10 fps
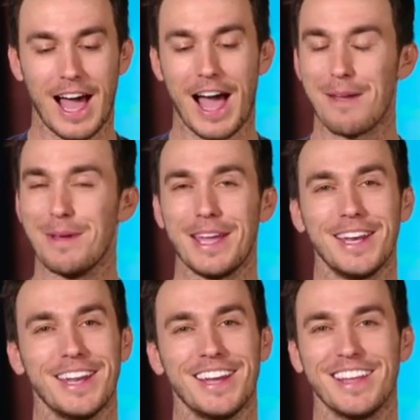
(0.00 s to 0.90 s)
I
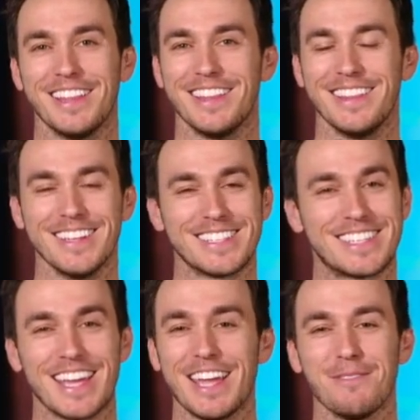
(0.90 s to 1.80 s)
mean, this
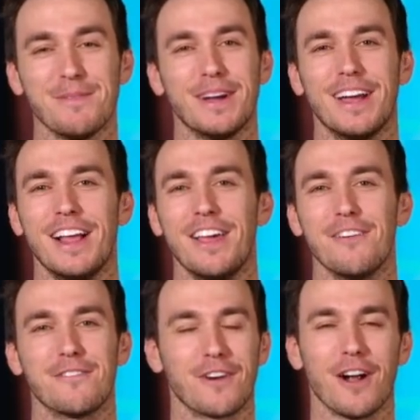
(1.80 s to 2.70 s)
team,
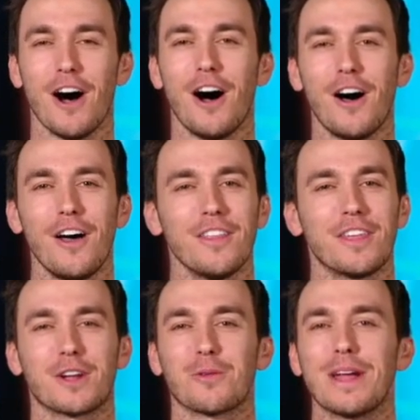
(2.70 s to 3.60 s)
for all
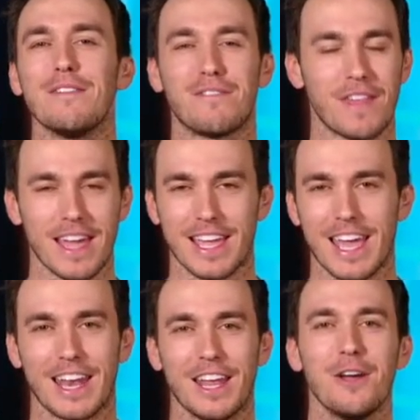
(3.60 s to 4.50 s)
the grief they
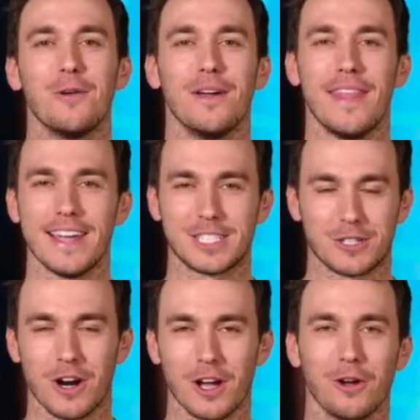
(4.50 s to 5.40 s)
get when they
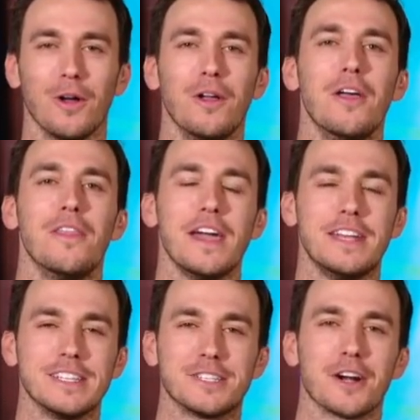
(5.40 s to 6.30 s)
struggle, they
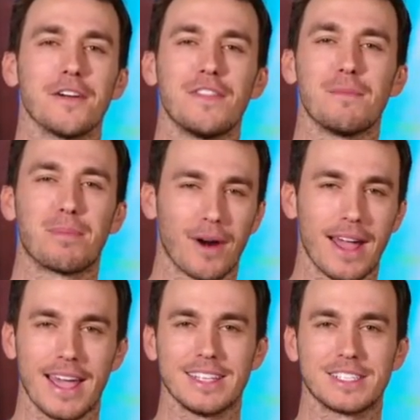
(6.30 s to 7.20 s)
deserve the
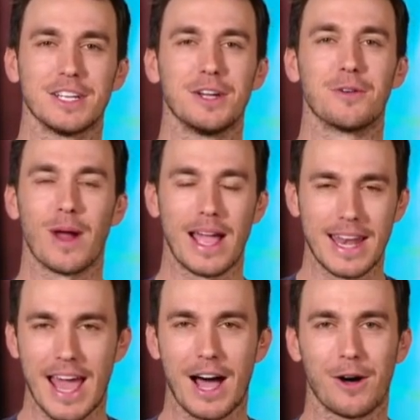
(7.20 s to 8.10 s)
praise right
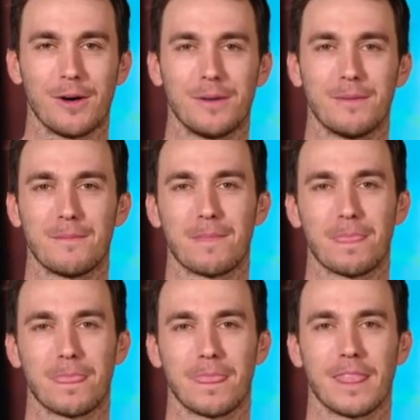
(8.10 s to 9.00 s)
now.
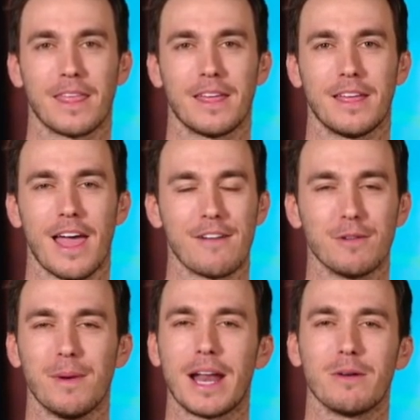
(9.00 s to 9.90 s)

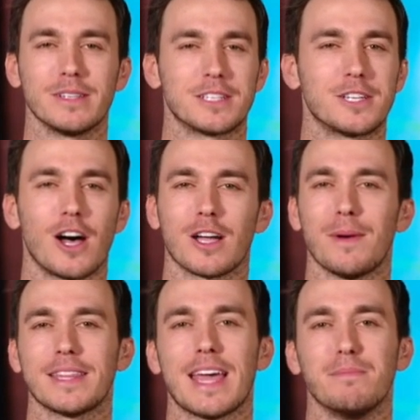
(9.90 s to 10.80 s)
Everybody wants to talk
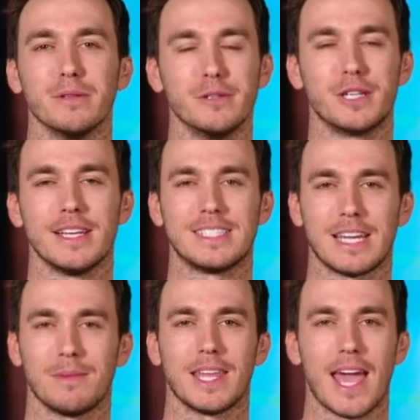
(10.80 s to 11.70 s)
about that Blue Jays
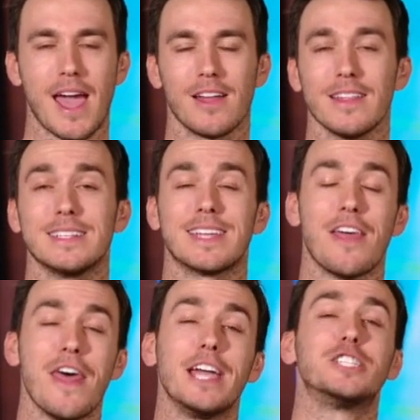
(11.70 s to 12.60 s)
team in the AL East,
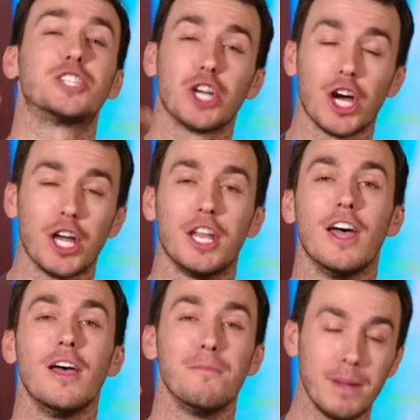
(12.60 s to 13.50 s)
and they should
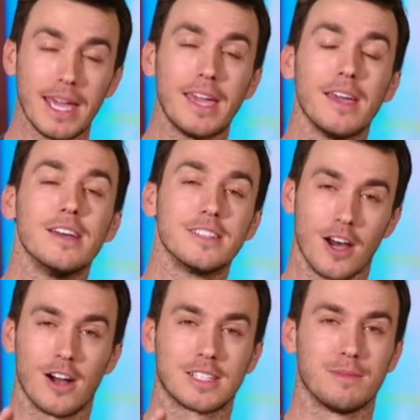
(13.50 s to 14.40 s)
be
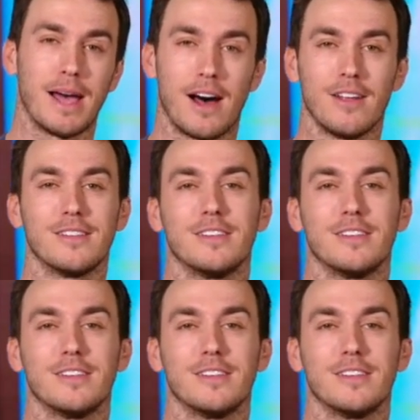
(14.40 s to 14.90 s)
talked about.